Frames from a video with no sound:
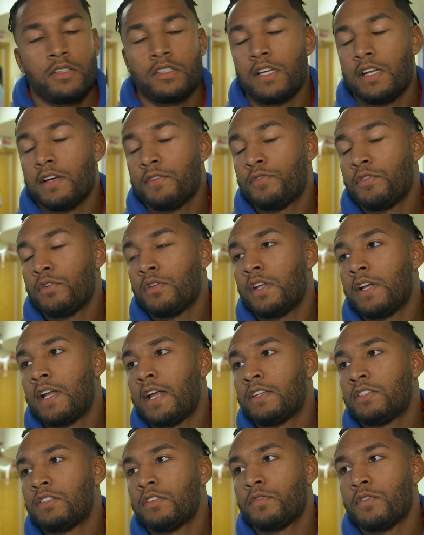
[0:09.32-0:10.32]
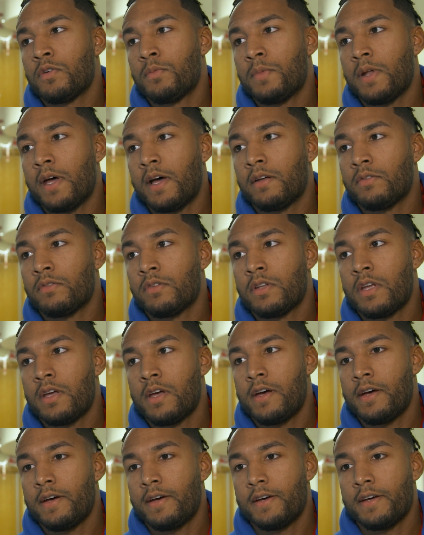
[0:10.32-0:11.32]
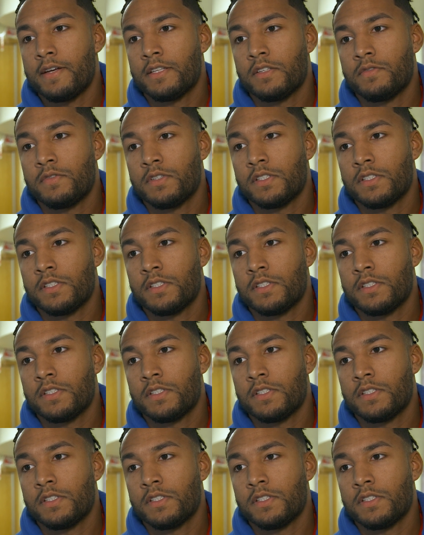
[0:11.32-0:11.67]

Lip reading: select few of the lads have come down to